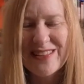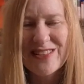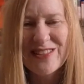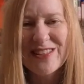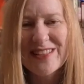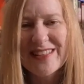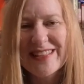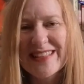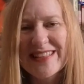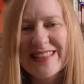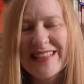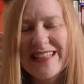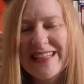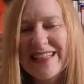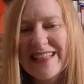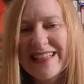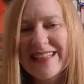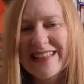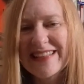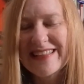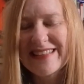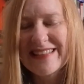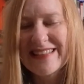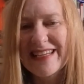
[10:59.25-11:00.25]
just
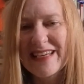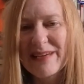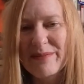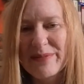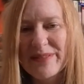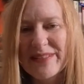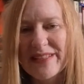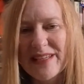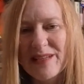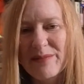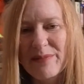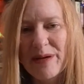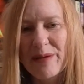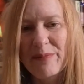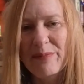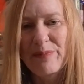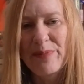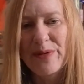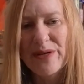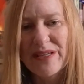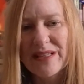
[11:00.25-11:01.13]
need a stamp set about